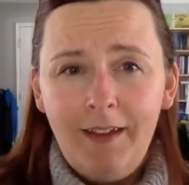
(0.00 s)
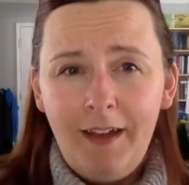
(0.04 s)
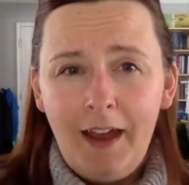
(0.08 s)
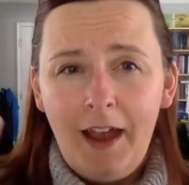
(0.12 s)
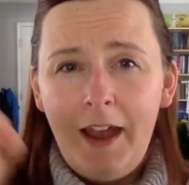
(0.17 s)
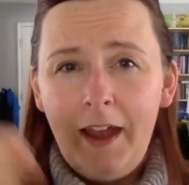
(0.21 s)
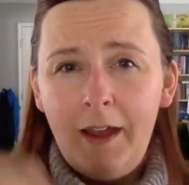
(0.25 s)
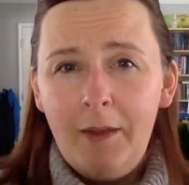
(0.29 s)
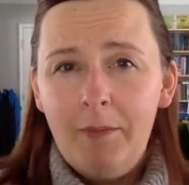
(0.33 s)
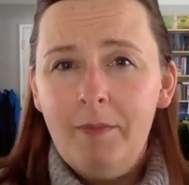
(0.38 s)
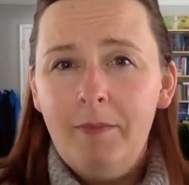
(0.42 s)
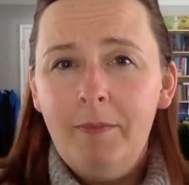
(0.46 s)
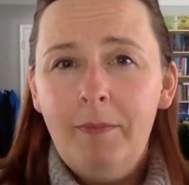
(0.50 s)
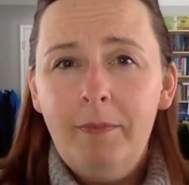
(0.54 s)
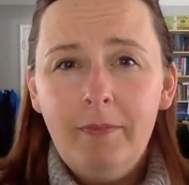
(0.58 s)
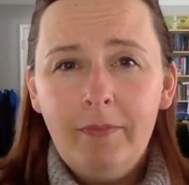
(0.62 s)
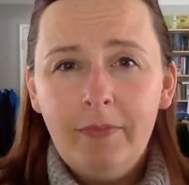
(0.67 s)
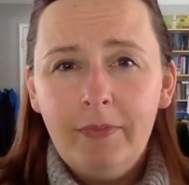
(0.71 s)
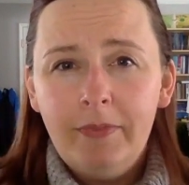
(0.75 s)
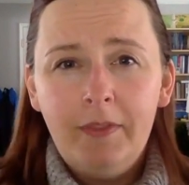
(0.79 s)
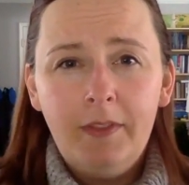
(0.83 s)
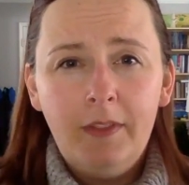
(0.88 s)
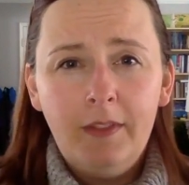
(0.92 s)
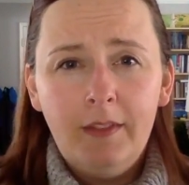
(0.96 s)
I'm
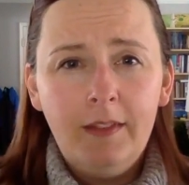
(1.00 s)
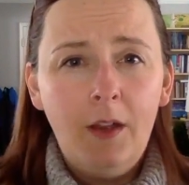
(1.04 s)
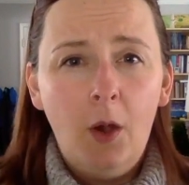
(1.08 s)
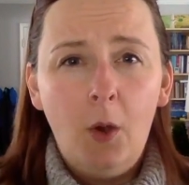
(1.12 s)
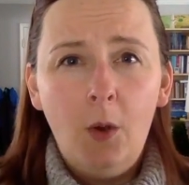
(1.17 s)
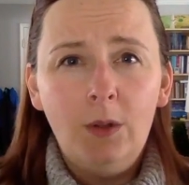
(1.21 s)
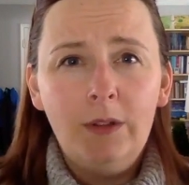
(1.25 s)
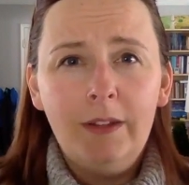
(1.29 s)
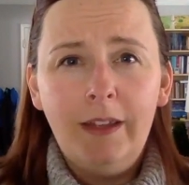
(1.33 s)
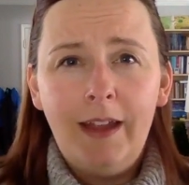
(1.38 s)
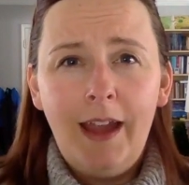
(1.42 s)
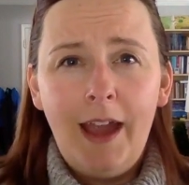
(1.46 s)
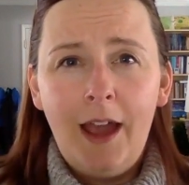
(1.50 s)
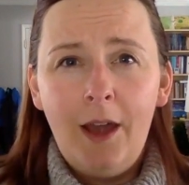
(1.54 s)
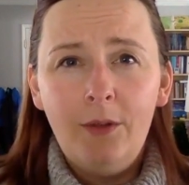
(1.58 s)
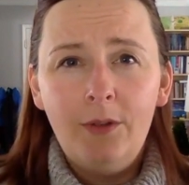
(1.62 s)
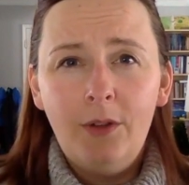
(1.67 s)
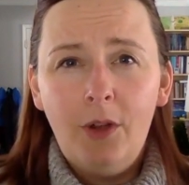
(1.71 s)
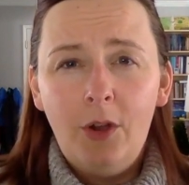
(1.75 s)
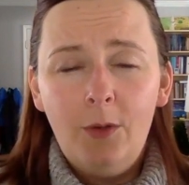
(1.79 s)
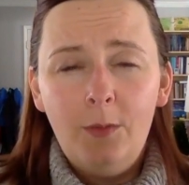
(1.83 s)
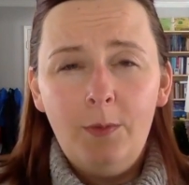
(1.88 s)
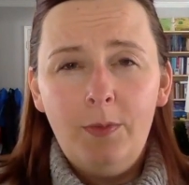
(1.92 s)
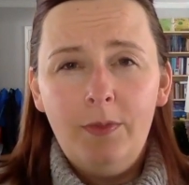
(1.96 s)
holding out
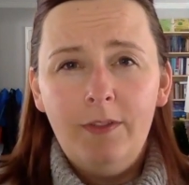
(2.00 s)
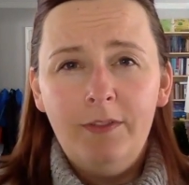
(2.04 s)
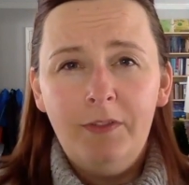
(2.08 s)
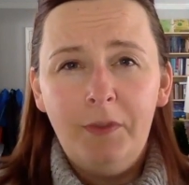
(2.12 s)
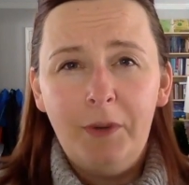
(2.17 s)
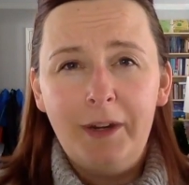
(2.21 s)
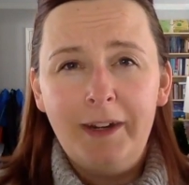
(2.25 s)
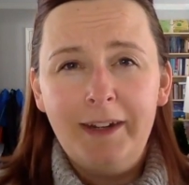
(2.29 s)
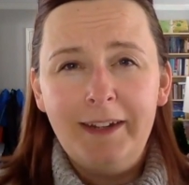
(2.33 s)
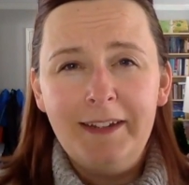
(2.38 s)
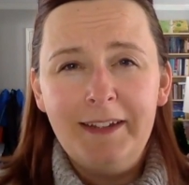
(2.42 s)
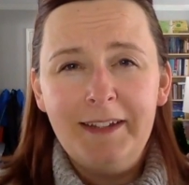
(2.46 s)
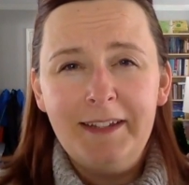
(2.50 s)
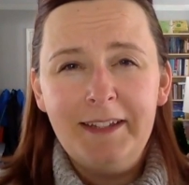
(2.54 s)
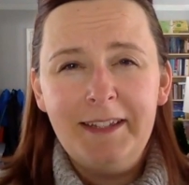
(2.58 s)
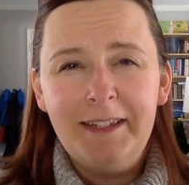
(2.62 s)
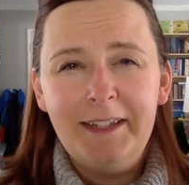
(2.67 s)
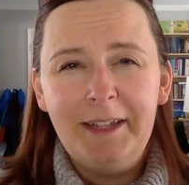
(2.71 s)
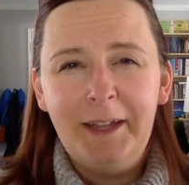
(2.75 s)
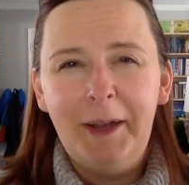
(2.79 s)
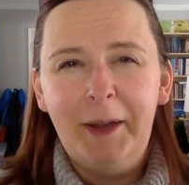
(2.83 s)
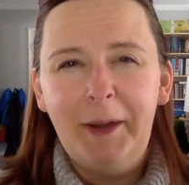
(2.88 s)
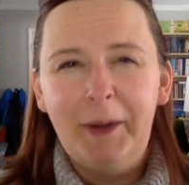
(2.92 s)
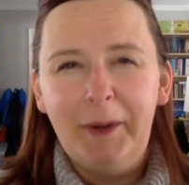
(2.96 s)
hope for it.
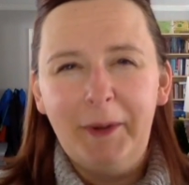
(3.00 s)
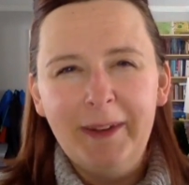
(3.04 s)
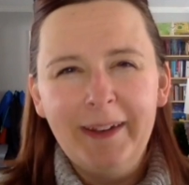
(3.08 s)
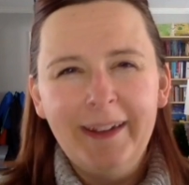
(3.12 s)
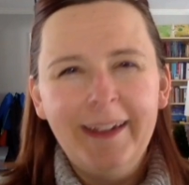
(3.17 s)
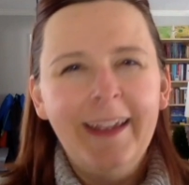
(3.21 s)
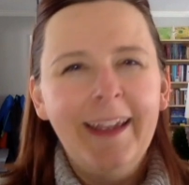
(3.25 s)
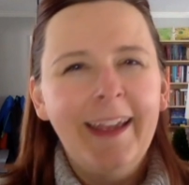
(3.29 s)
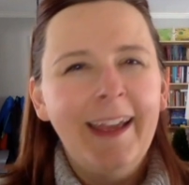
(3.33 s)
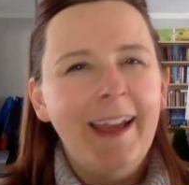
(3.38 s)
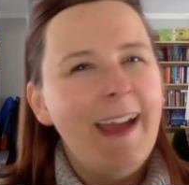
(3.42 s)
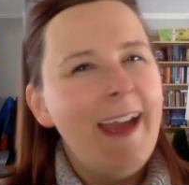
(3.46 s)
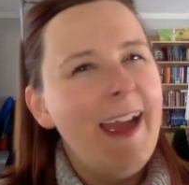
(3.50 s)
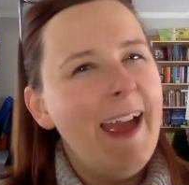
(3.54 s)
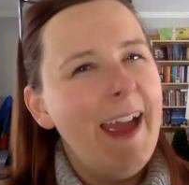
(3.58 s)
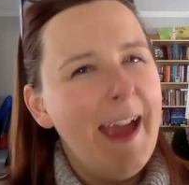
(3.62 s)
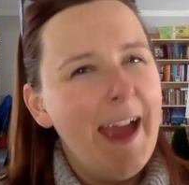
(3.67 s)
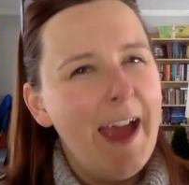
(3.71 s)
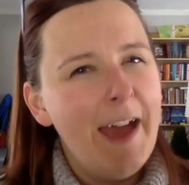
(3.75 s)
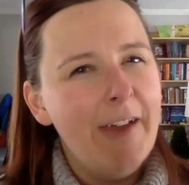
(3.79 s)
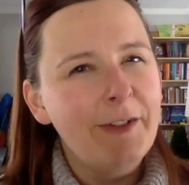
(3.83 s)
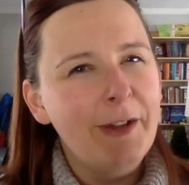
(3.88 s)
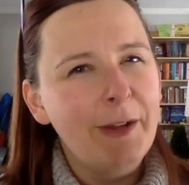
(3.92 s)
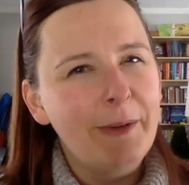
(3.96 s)
So
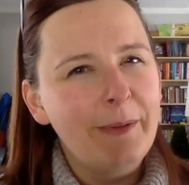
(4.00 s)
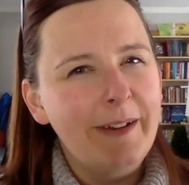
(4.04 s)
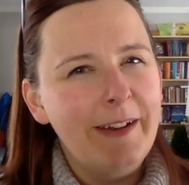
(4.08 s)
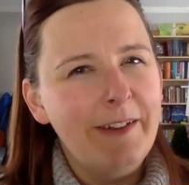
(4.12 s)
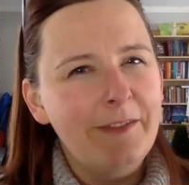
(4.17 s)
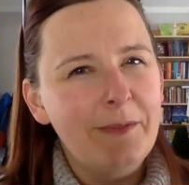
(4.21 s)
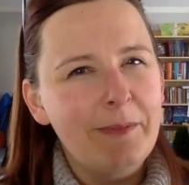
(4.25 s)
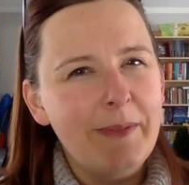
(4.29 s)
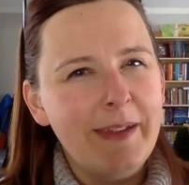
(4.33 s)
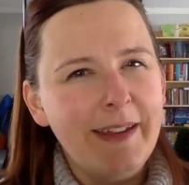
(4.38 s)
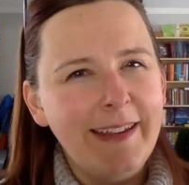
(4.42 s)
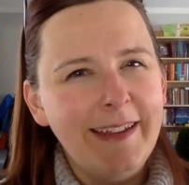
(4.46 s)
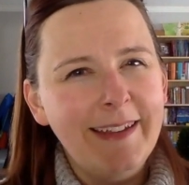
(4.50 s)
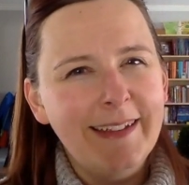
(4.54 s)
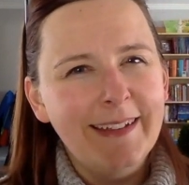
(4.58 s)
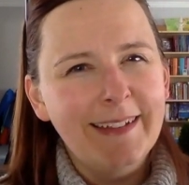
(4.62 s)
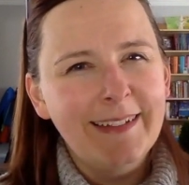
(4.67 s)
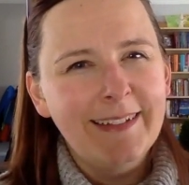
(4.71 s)
have a good one, everybody.